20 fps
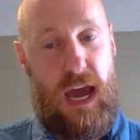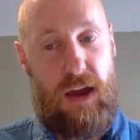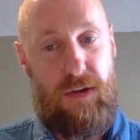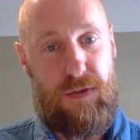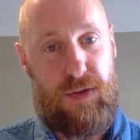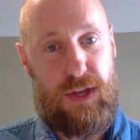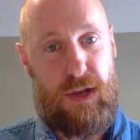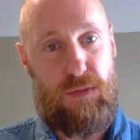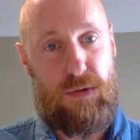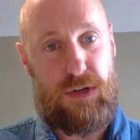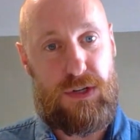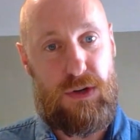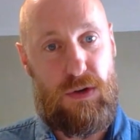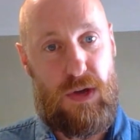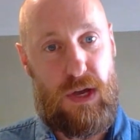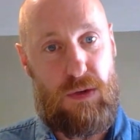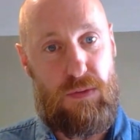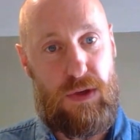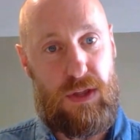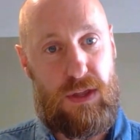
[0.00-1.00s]
Everything we're
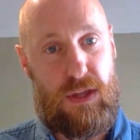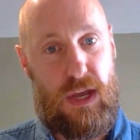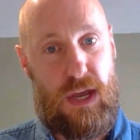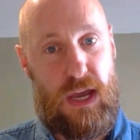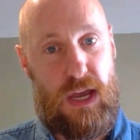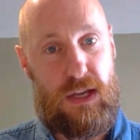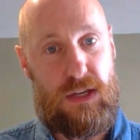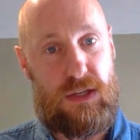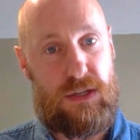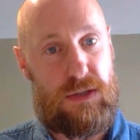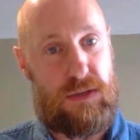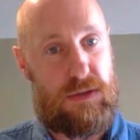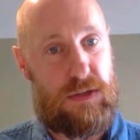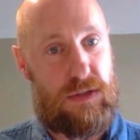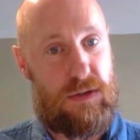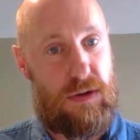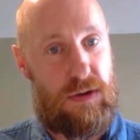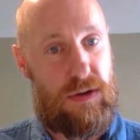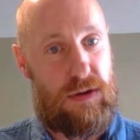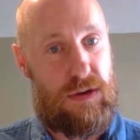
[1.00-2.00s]
doing with the
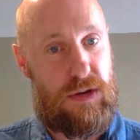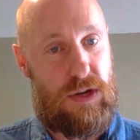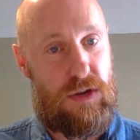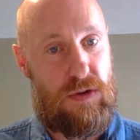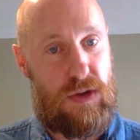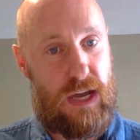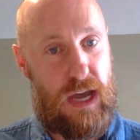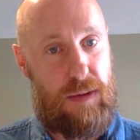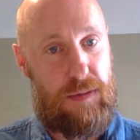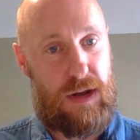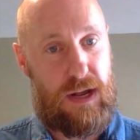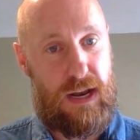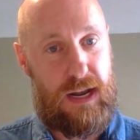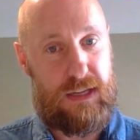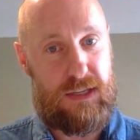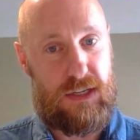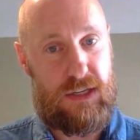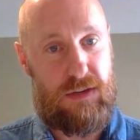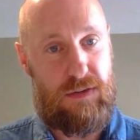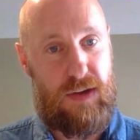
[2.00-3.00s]
new chemical
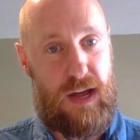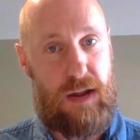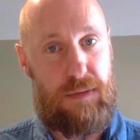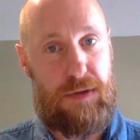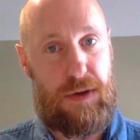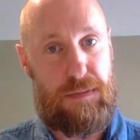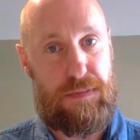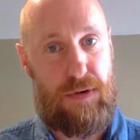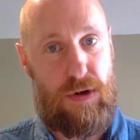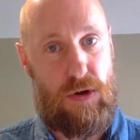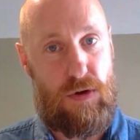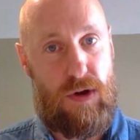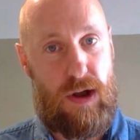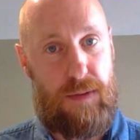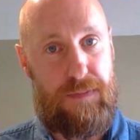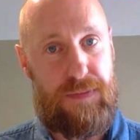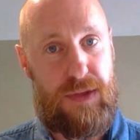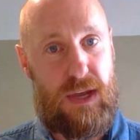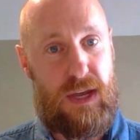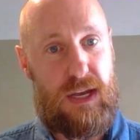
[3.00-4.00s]
entity development
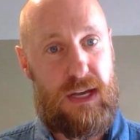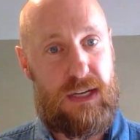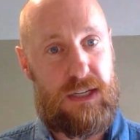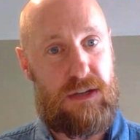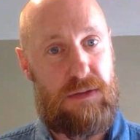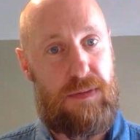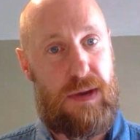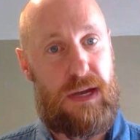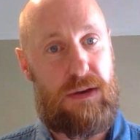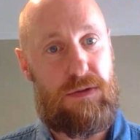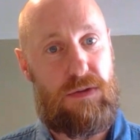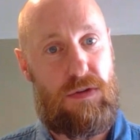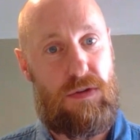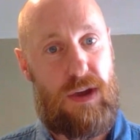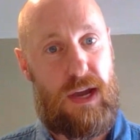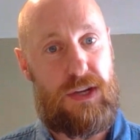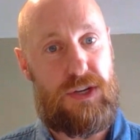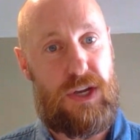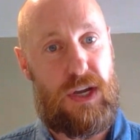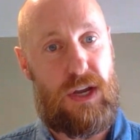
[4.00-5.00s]
program is about
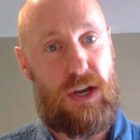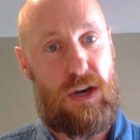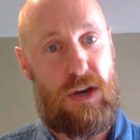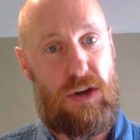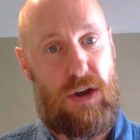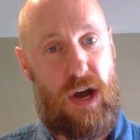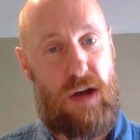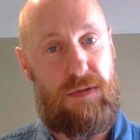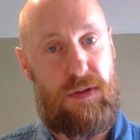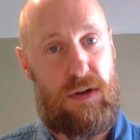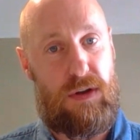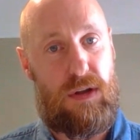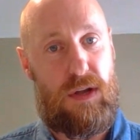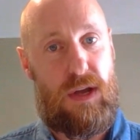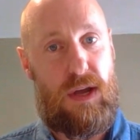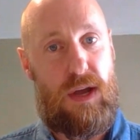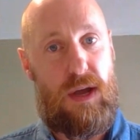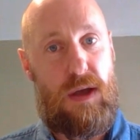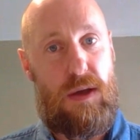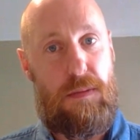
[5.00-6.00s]
creating
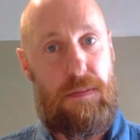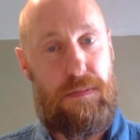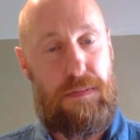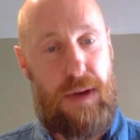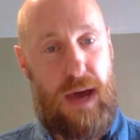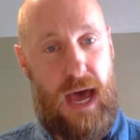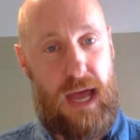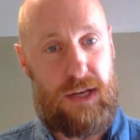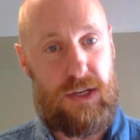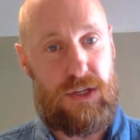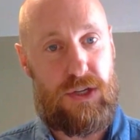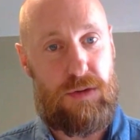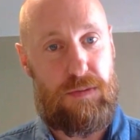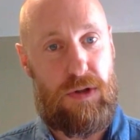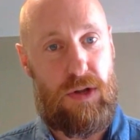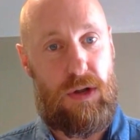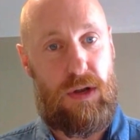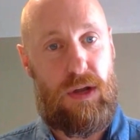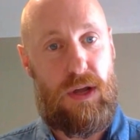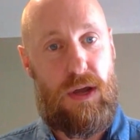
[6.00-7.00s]
novel,
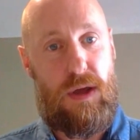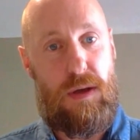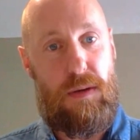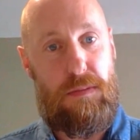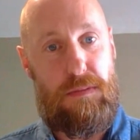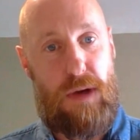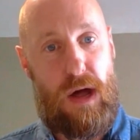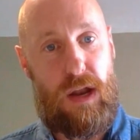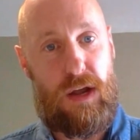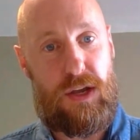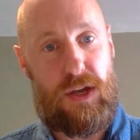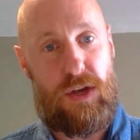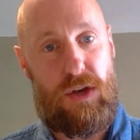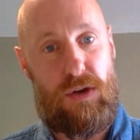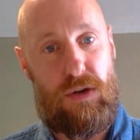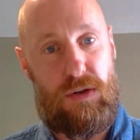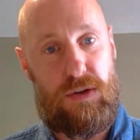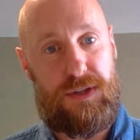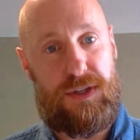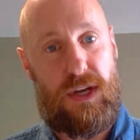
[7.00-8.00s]
patentable
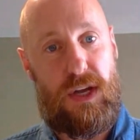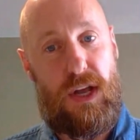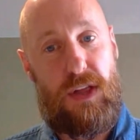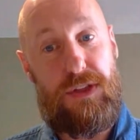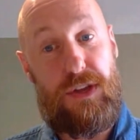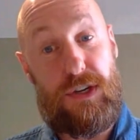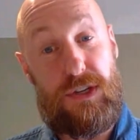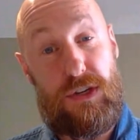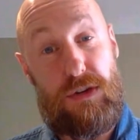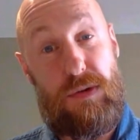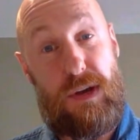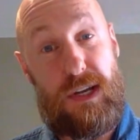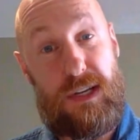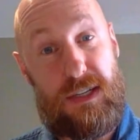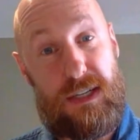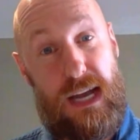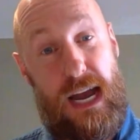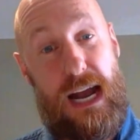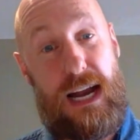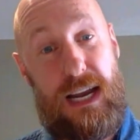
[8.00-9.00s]
molecules that do
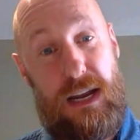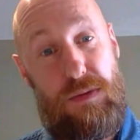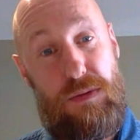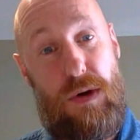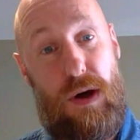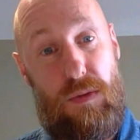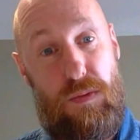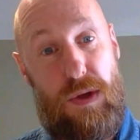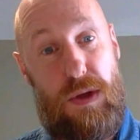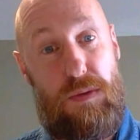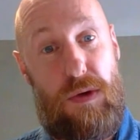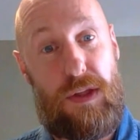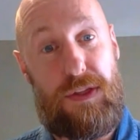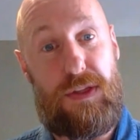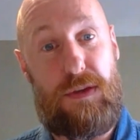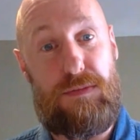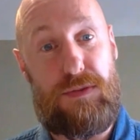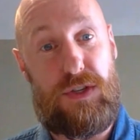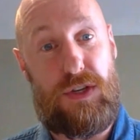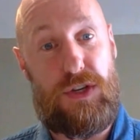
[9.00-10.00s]
exactly what we
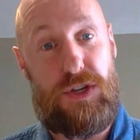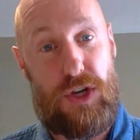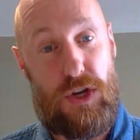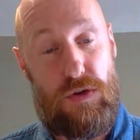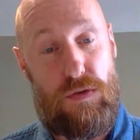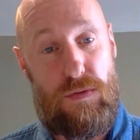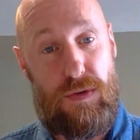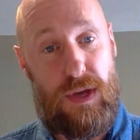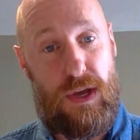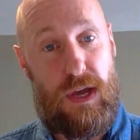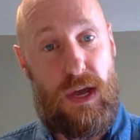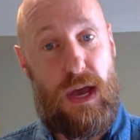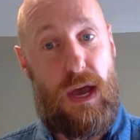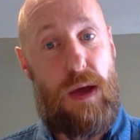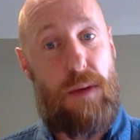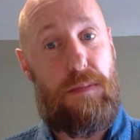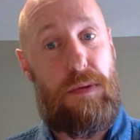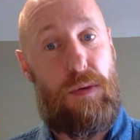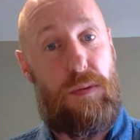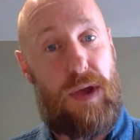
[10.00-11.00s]
want them to do,
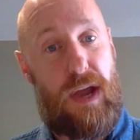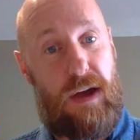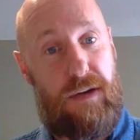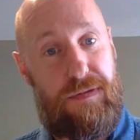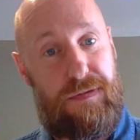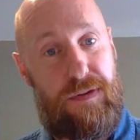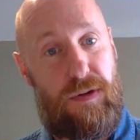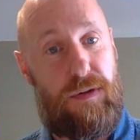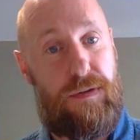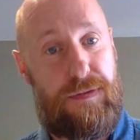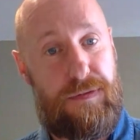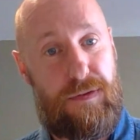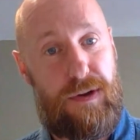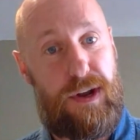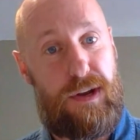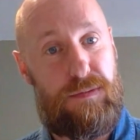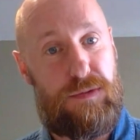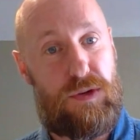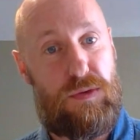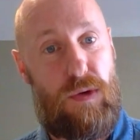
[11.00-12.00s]
but we have full
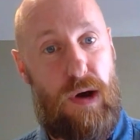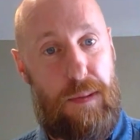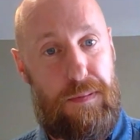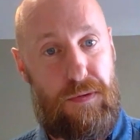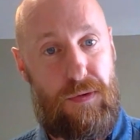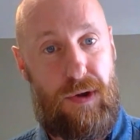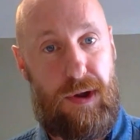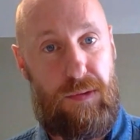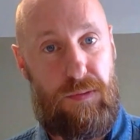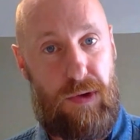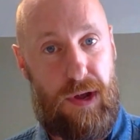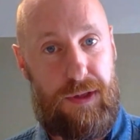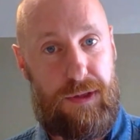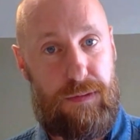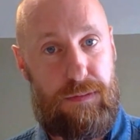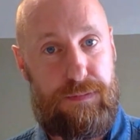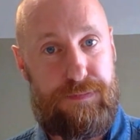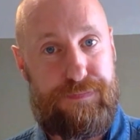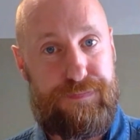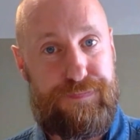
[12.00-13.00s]
freedom to operate
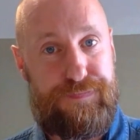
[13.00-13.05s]
with.